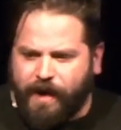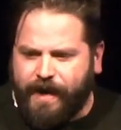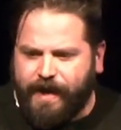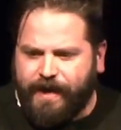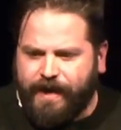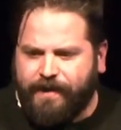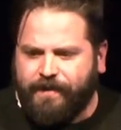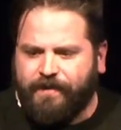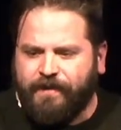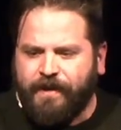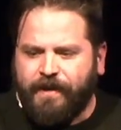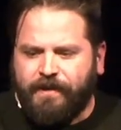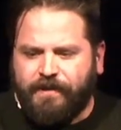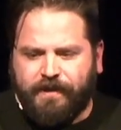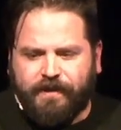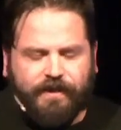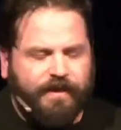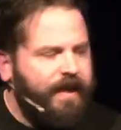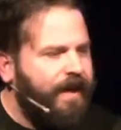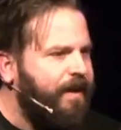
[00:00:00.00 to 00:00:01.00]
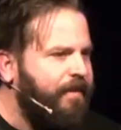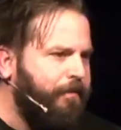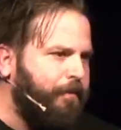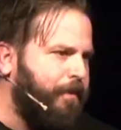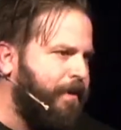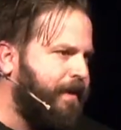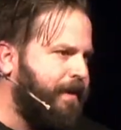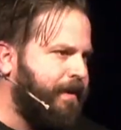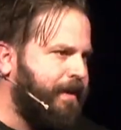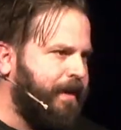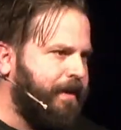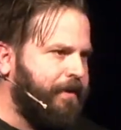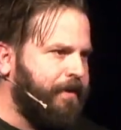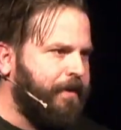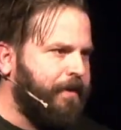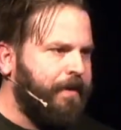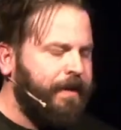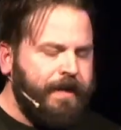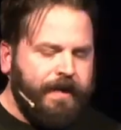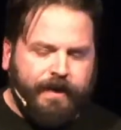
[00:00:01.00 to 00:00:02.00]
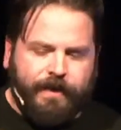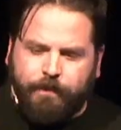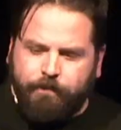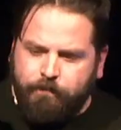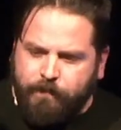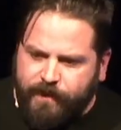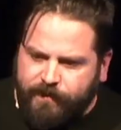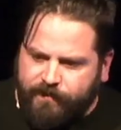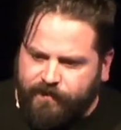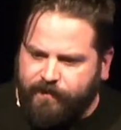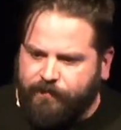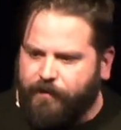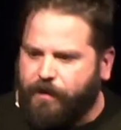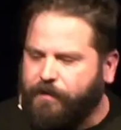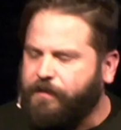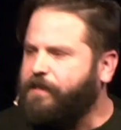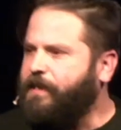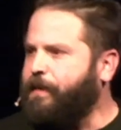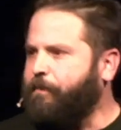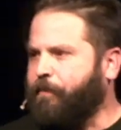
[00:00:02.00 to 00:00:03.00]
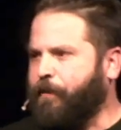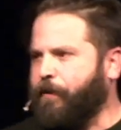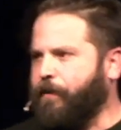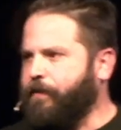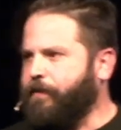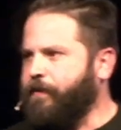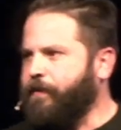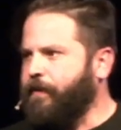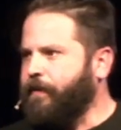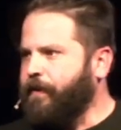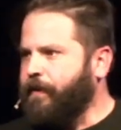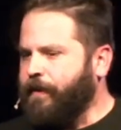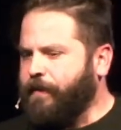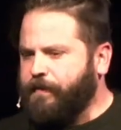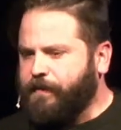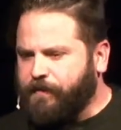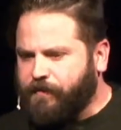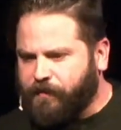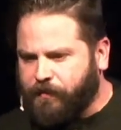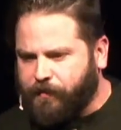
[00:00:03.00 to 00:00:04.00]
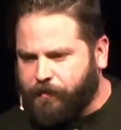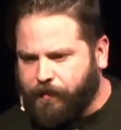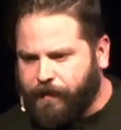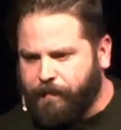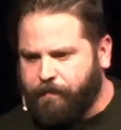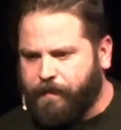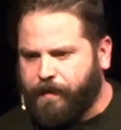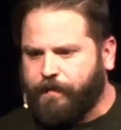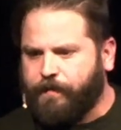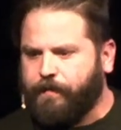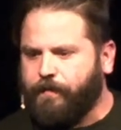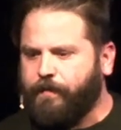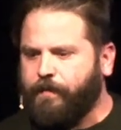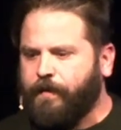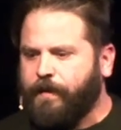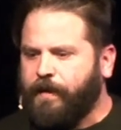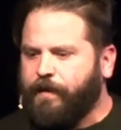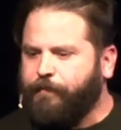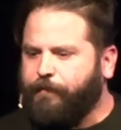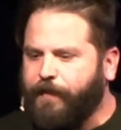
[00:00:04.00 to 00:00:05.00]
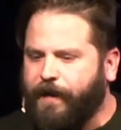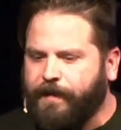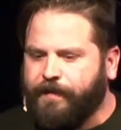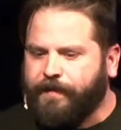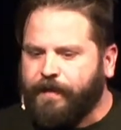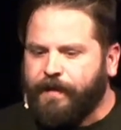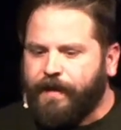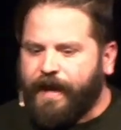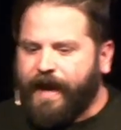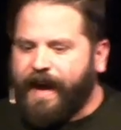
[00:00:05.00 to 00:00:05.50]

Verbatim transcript: ways to love one another in the midst of our deep hurt and disagreement. In fact,